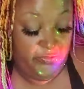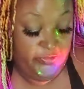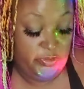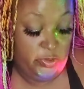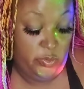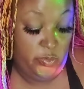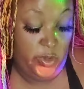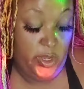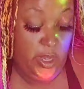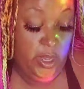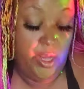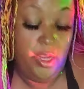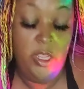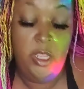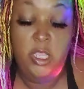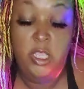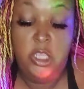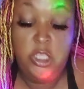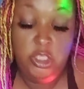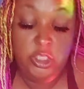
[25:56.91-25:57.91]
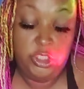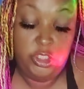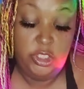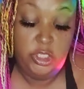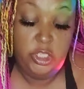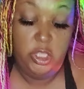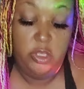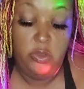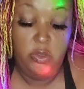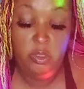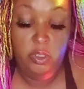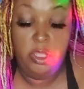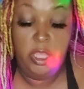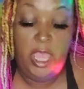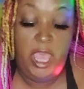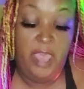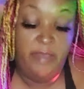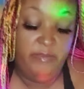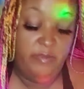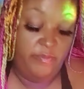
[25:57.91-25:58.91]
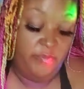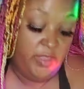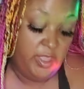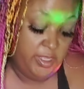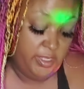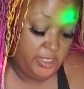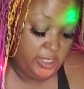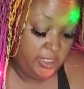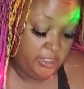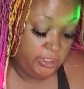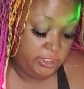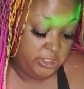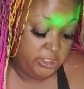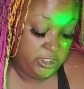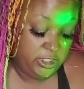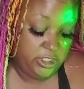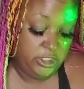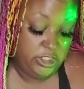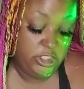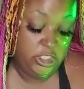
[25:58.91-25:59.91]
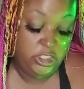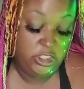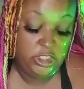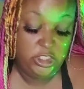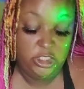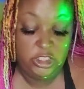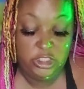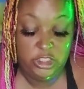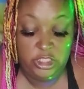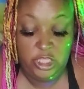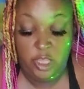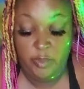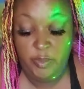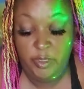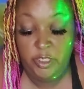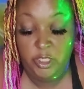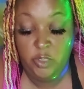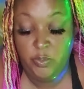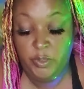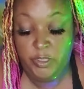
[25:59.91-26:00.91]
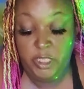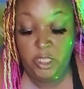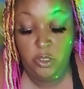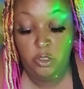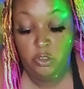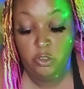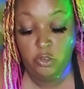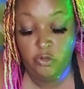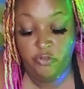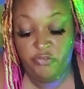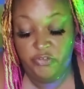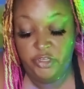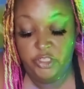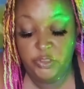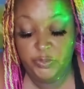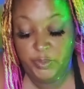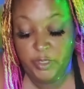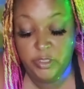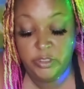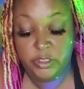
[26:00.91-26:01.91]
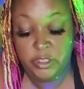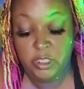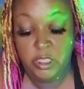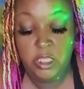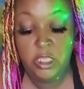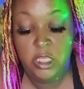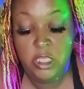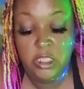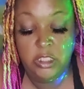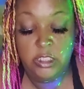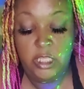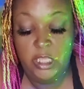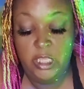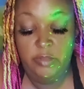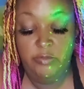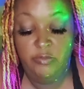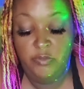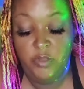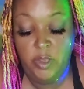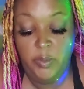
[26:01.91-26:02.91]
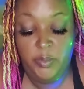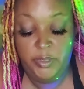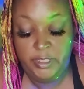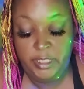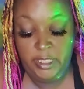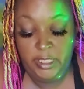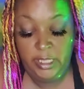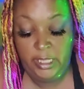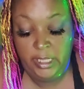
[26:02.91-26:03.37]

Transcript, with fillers: off somewhere, you know, having vacations and justice is coming though. But they're going to look for this person. They can run, but they